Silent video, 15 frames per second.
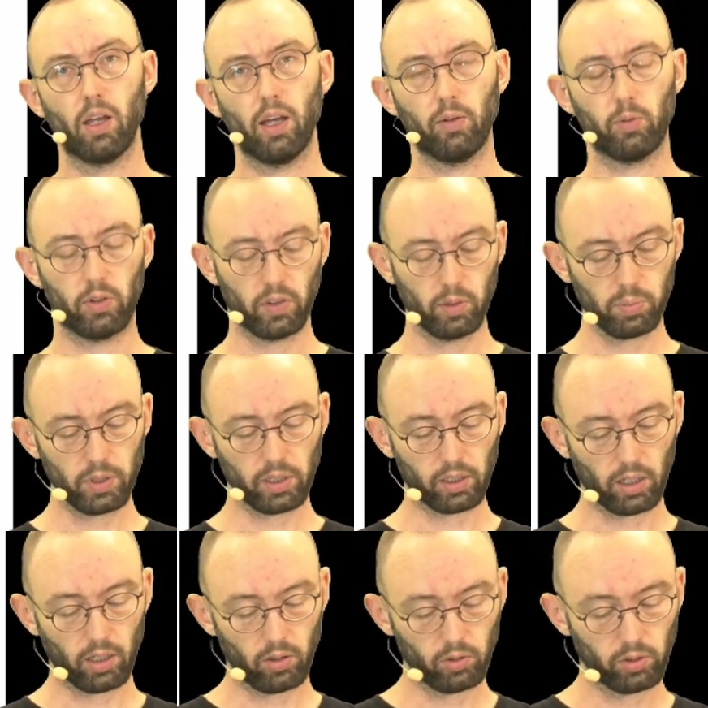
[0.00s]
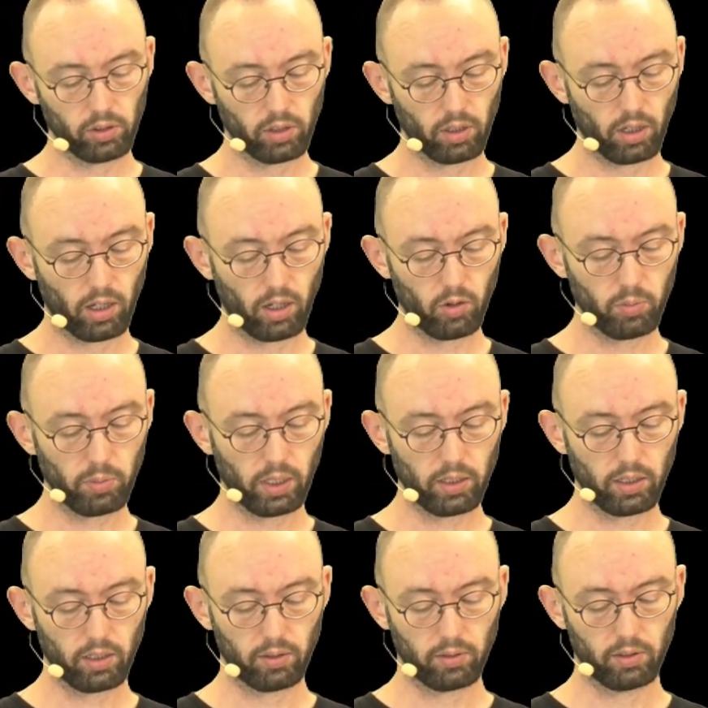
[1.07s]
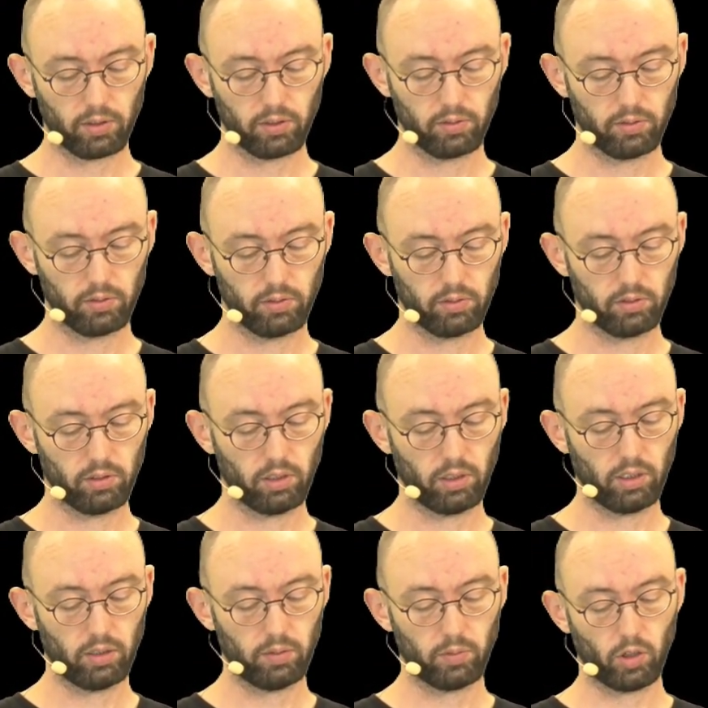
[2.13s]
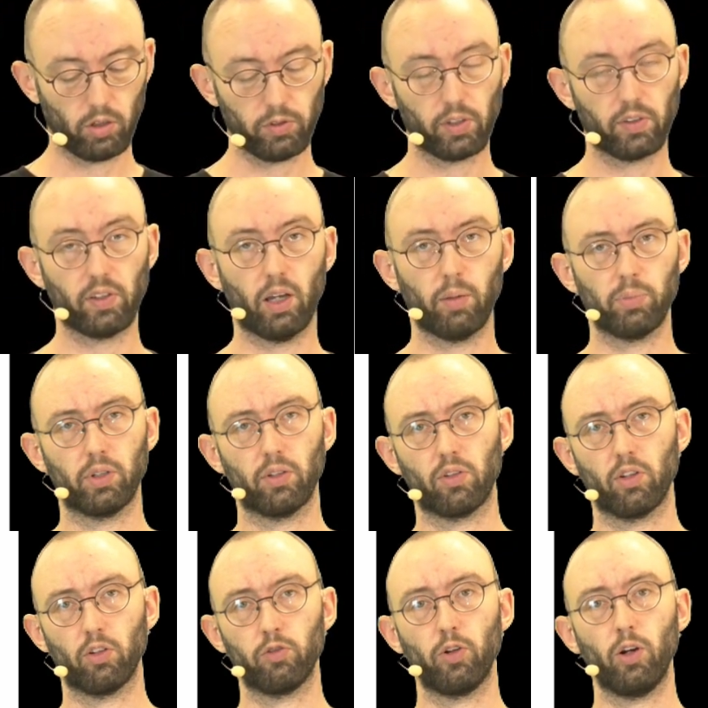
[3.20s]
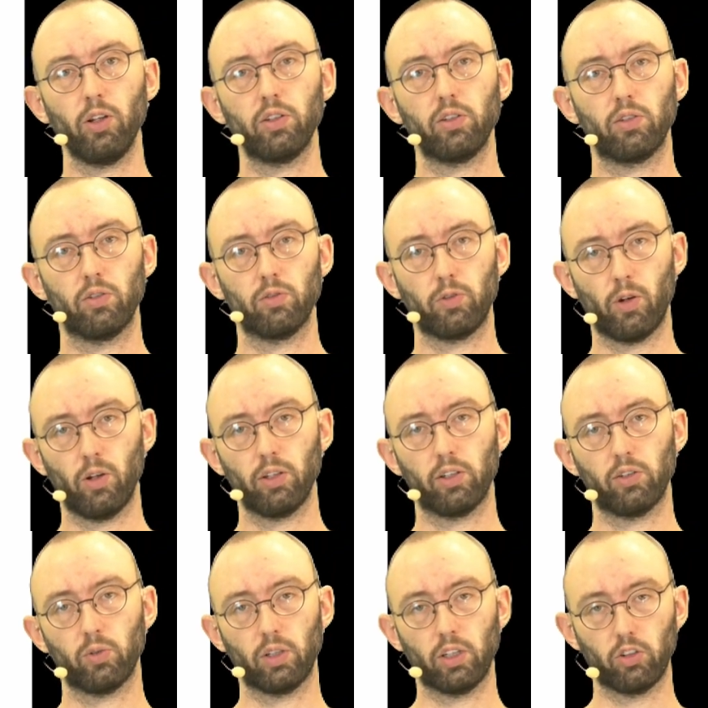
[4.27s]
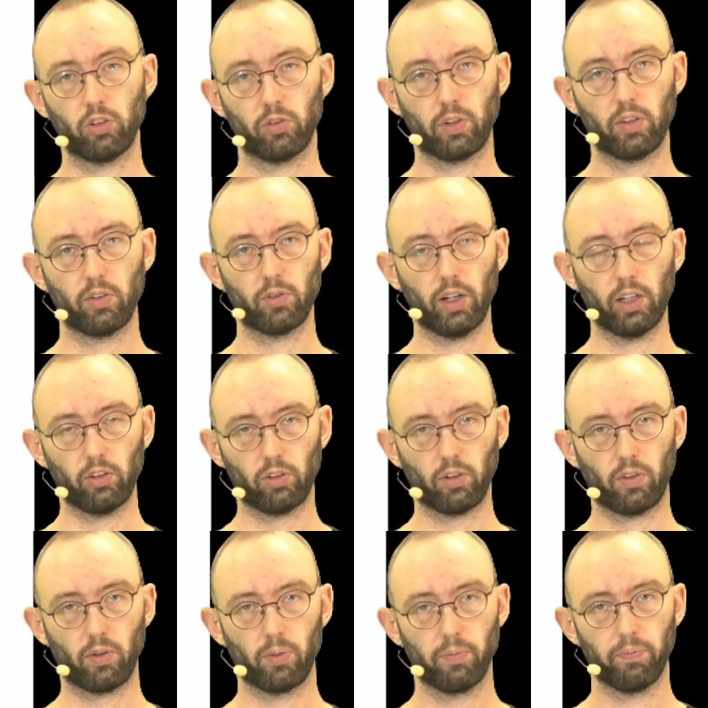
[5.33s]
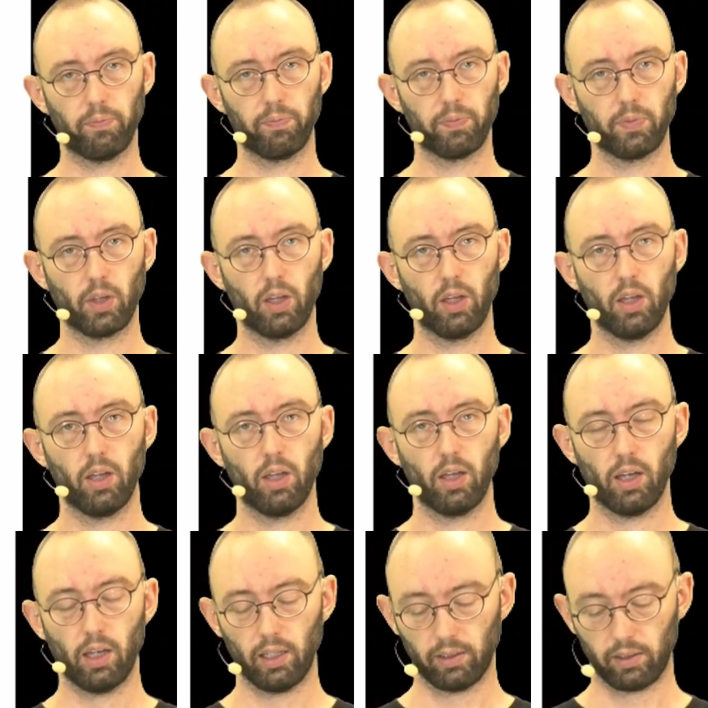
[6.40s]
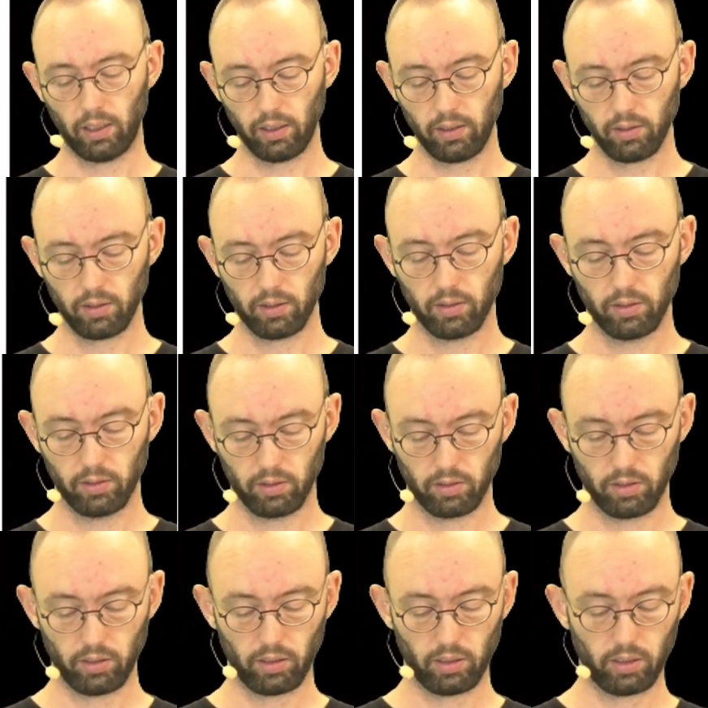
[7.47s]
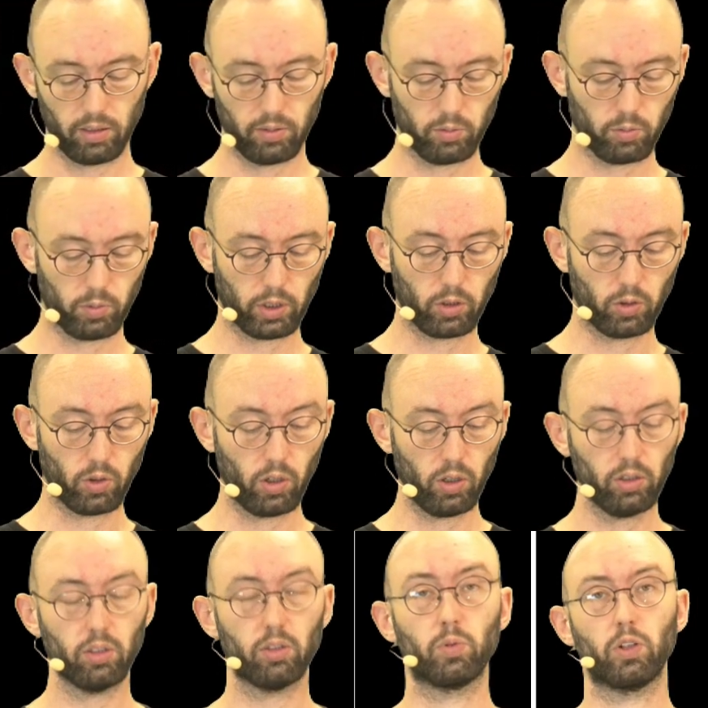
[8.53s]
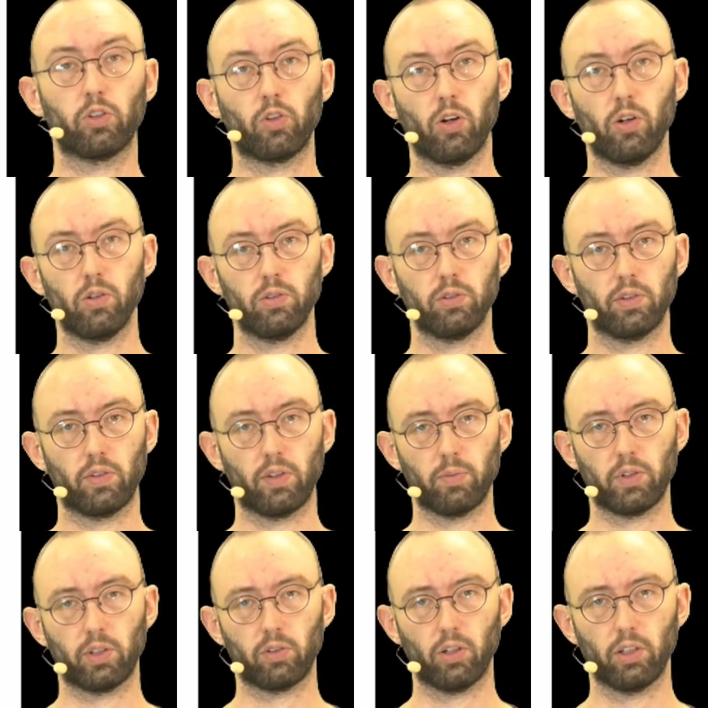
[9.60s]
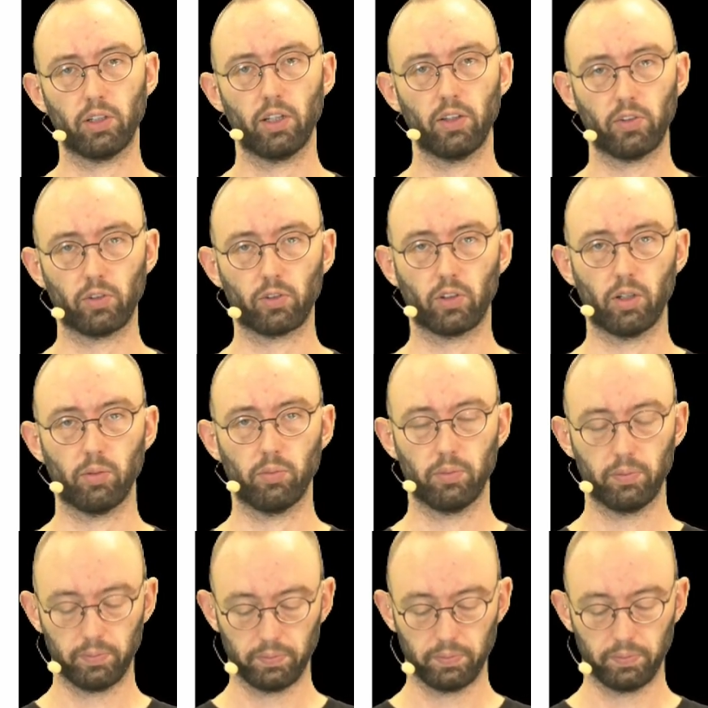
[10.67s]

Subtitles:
and we simply count how many of the samples fall into each of these ranges. And then we go on and we draw something called a histogram.